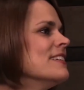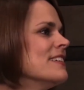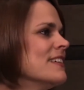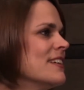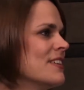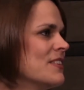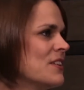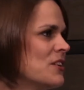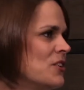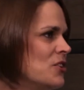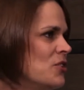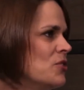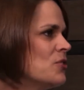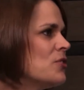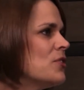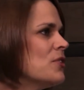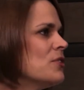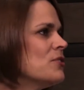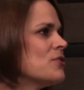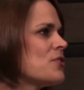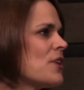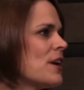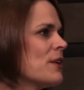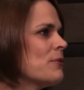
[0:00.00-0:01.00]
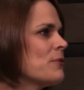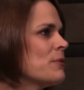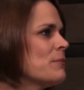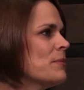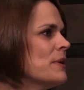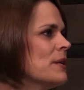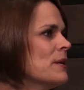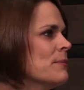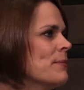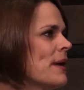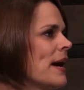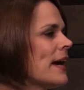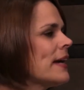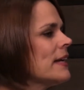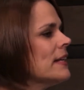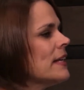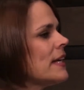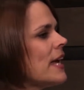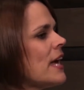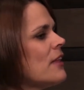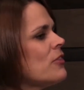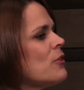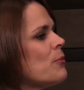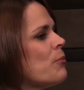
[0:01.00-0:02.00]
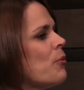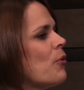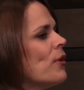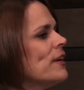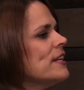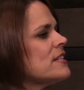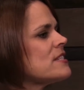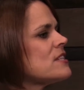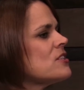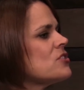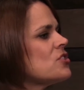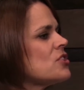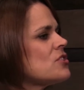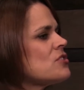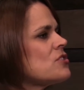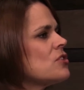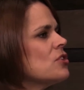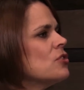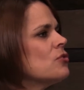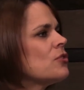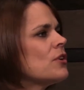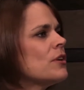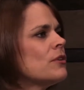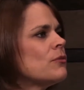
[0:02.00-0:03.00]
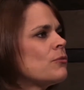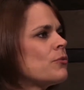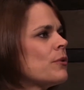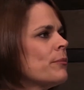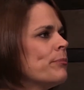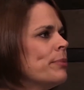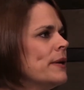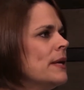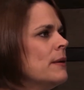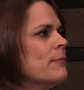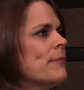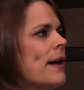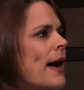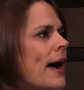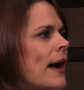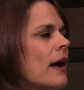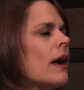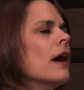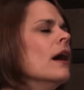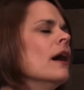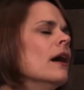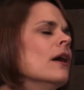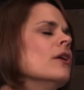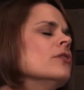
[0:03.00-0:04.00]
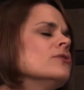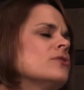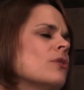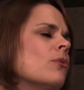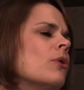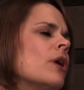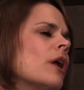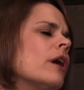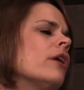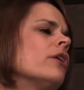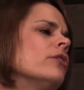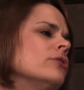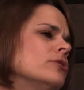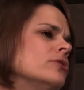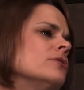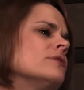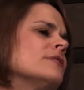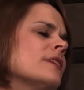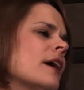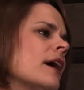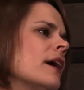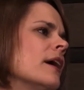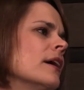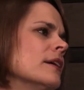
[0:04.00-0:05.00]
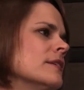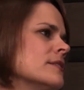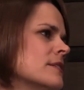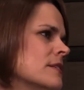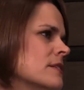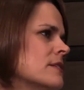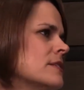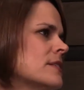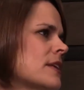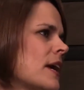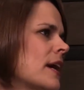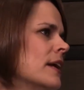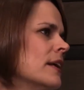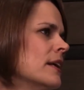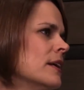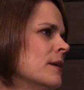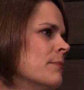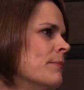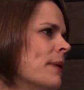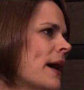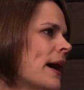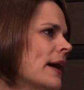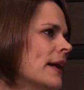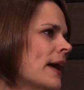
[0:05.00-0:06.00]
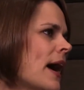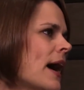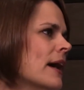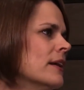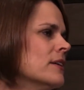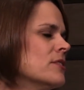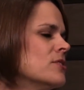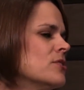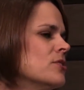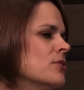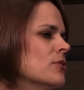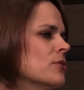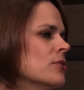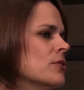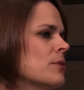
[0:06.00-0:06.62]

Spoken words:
And then you could try and repeat it back. And again, the point isn't just that you can repeat back, so what I heard you say is, and say it in a bad attitude.